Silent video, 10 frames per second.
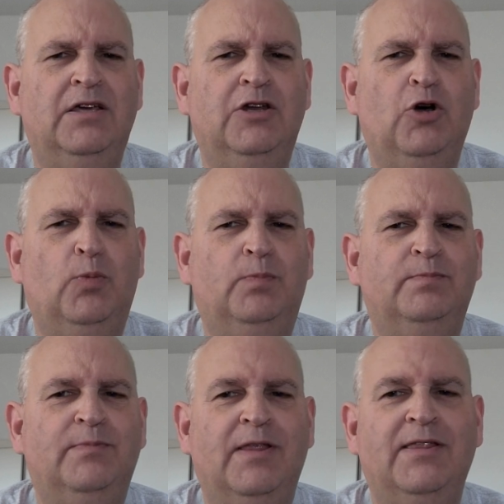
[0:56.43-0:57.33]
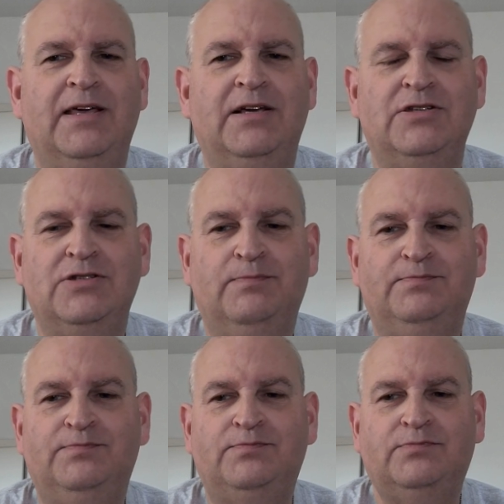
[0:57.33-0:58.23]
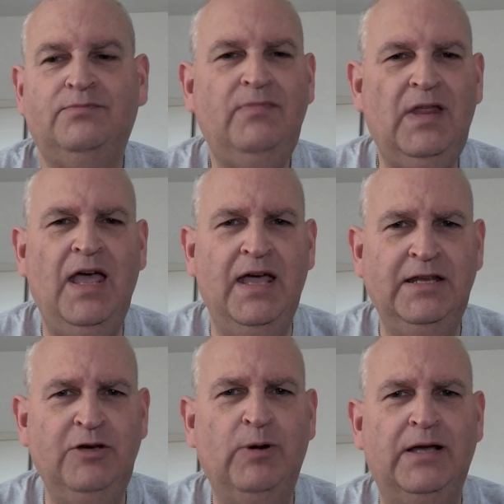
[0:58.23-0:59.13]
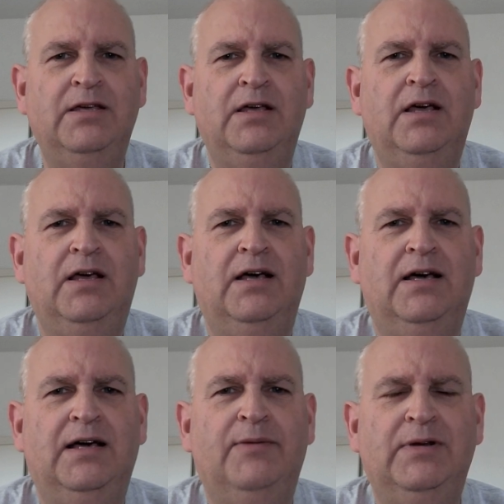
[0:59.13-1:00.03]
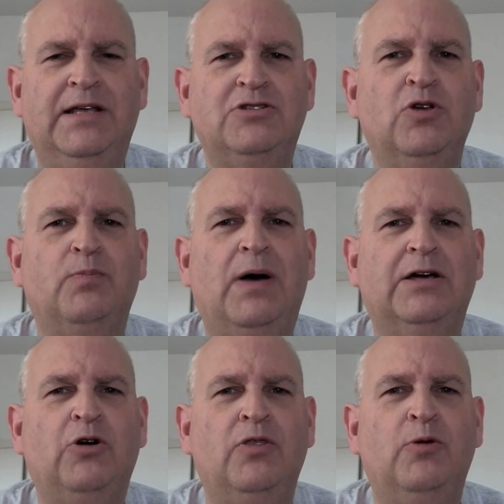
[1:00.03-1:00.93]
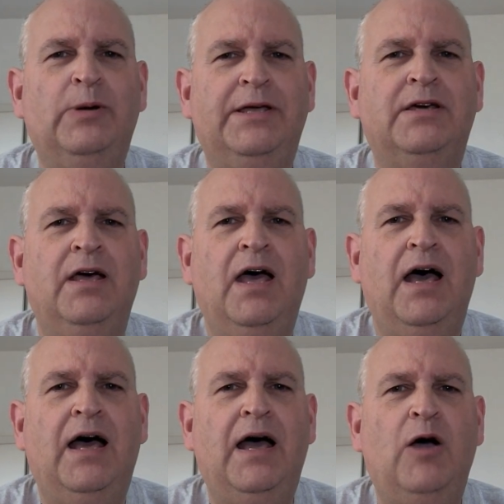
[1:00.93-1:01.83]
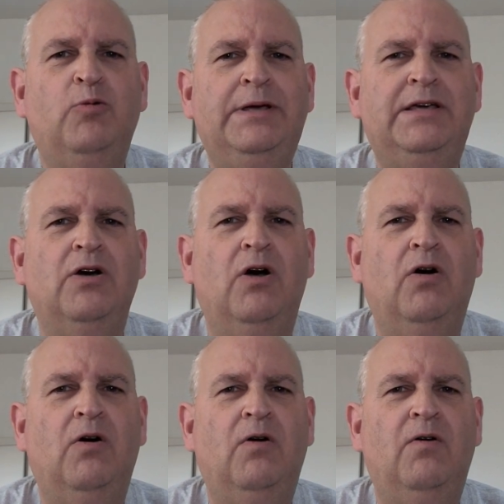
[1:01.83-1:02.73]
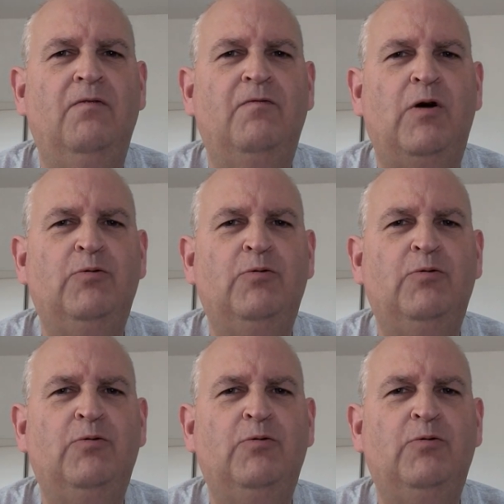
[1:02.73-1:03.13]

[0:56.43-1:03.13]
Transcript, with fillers: You know, things. Anyway, um, let's look back on the week. Uh, a week of